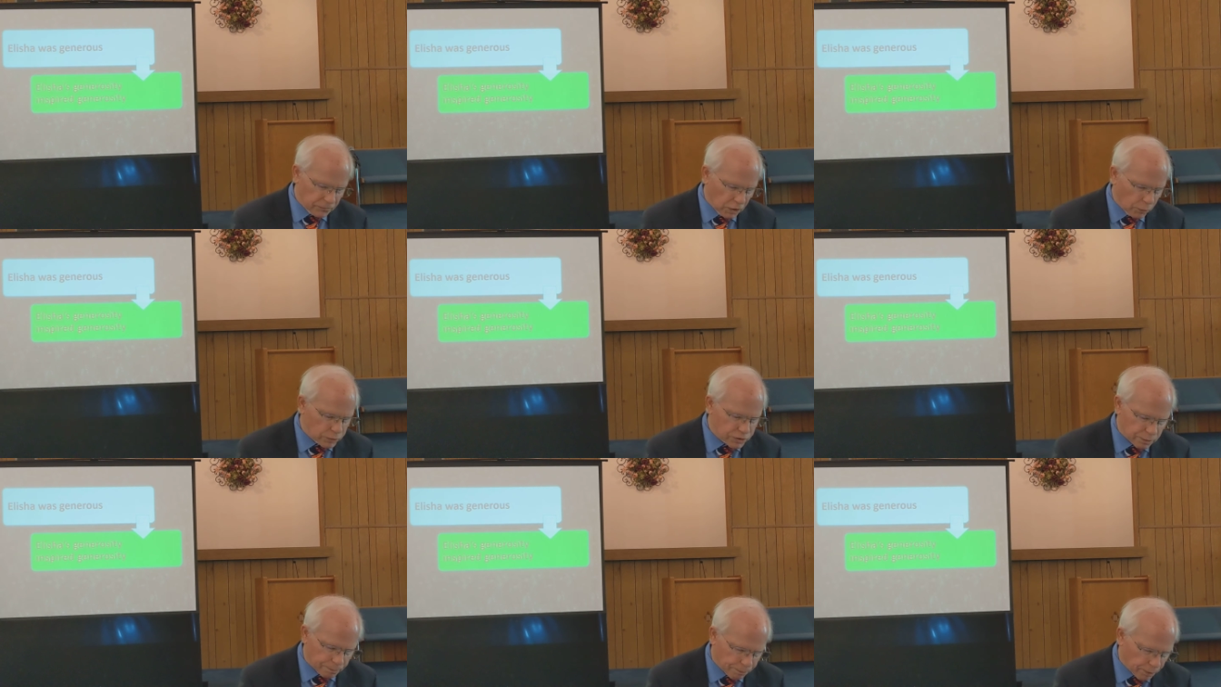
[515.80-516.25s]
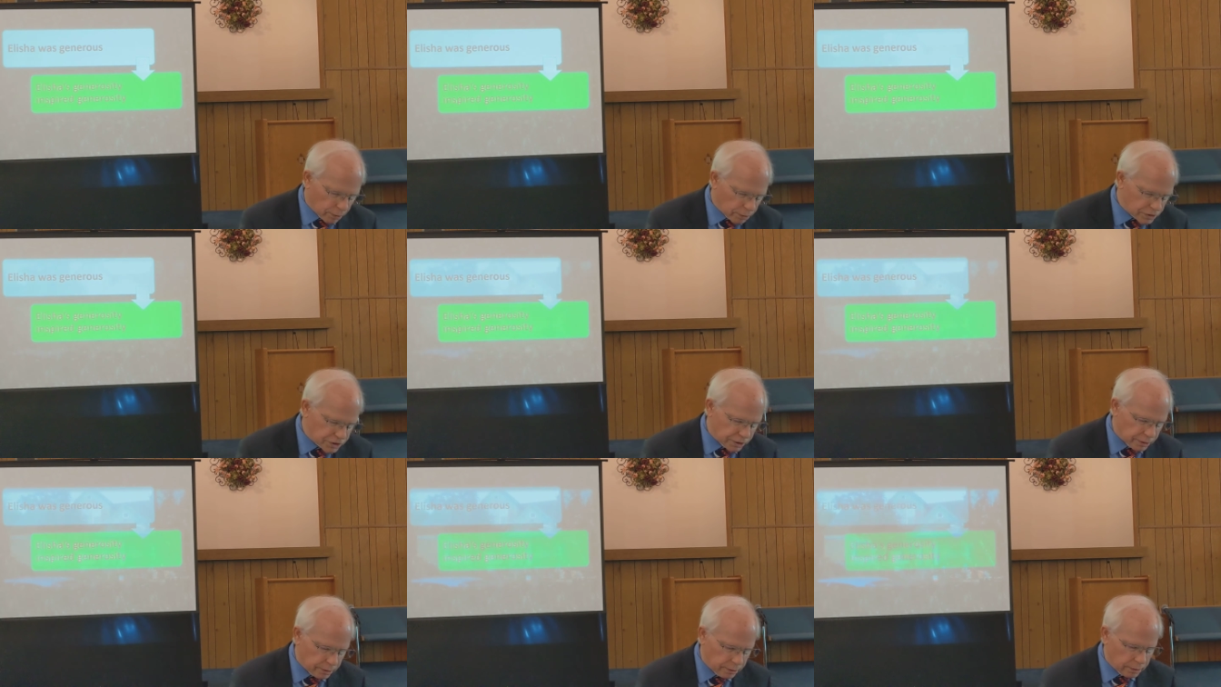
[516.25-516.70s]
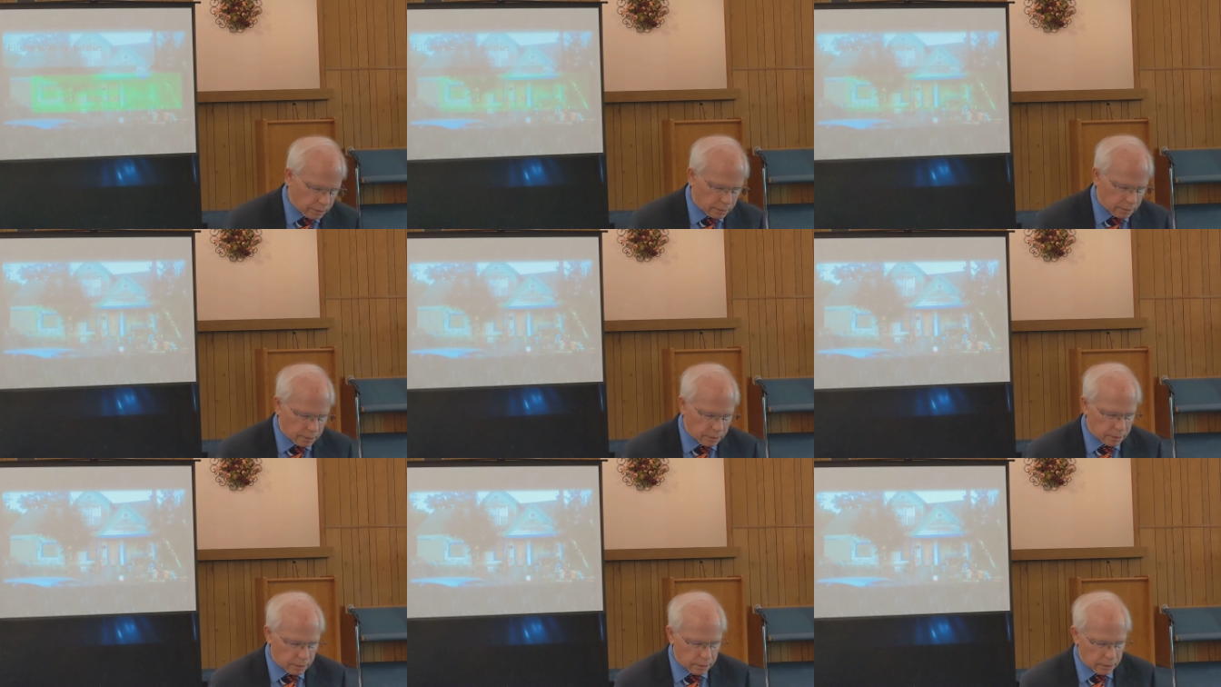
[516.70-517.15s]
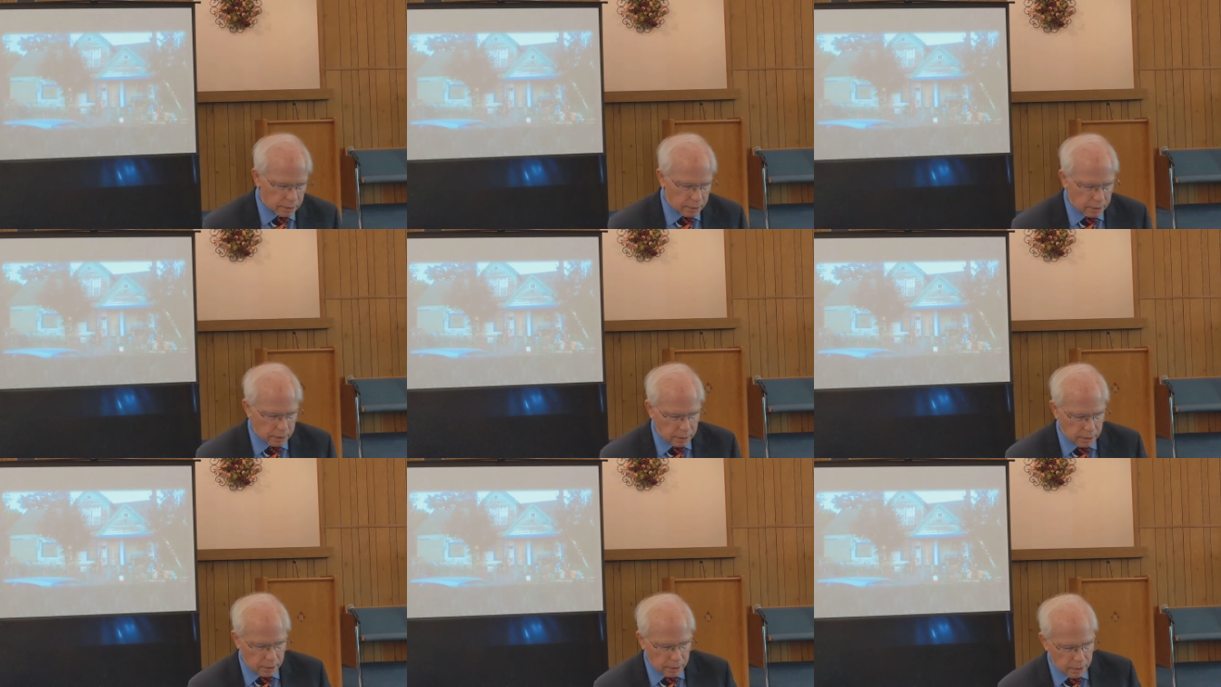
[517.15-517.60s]
There was a person.
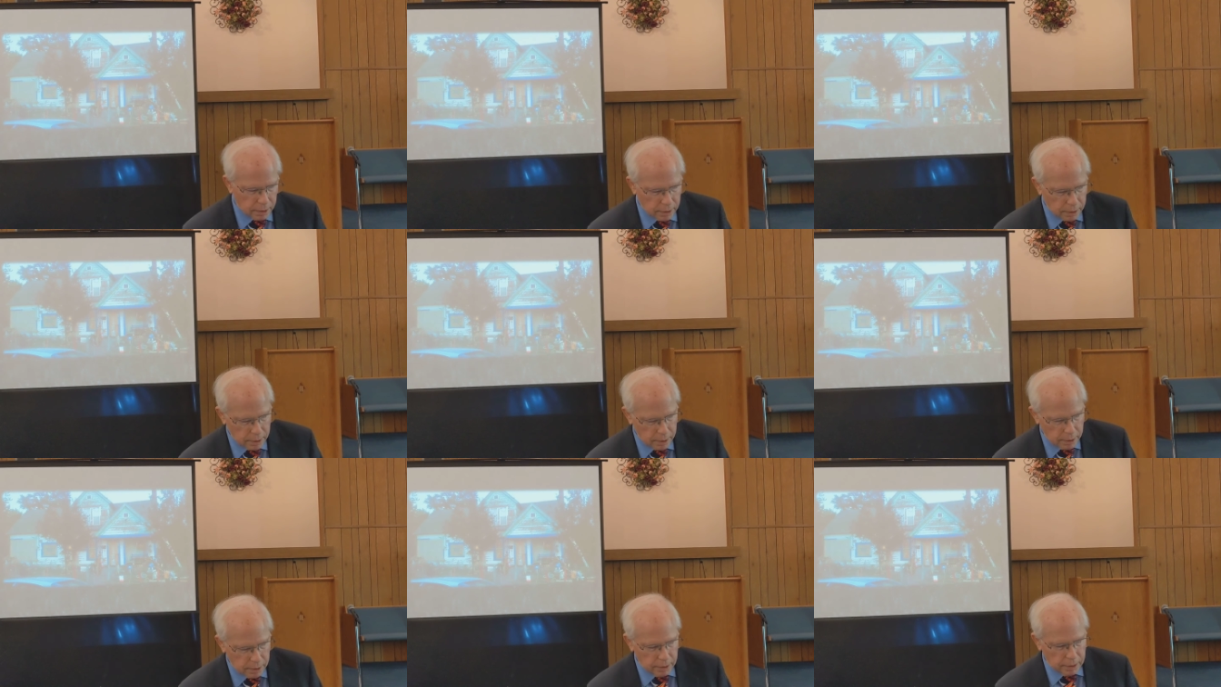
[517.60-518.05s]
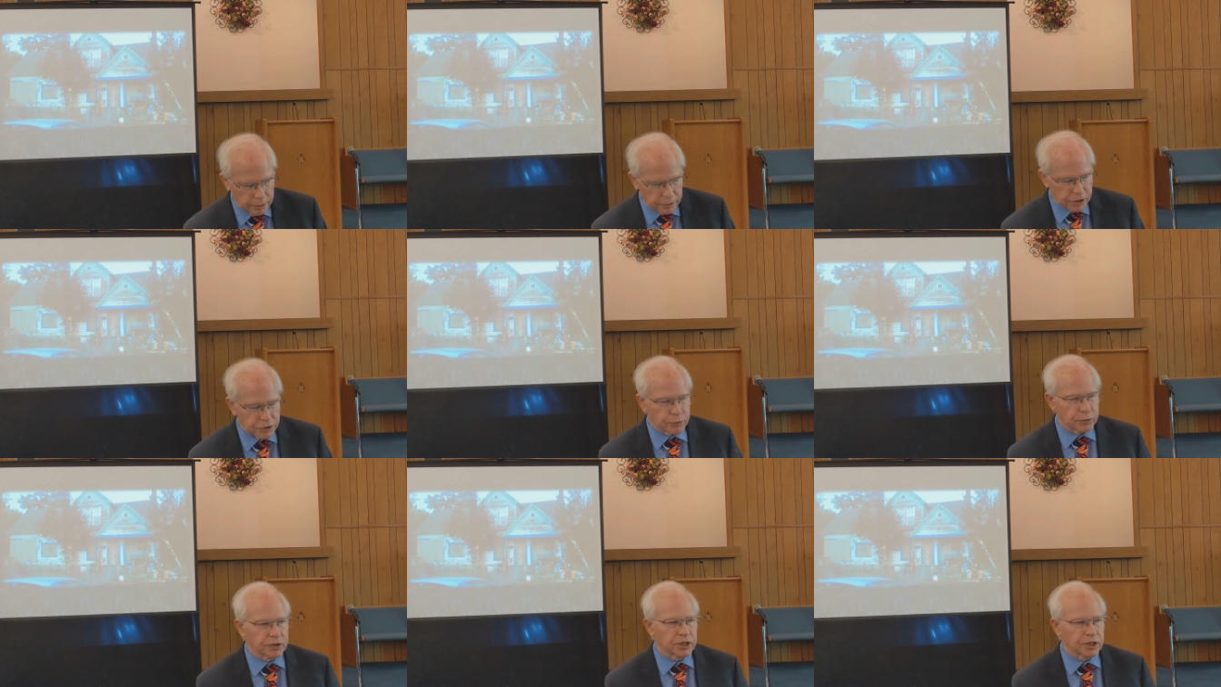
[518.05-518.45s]
This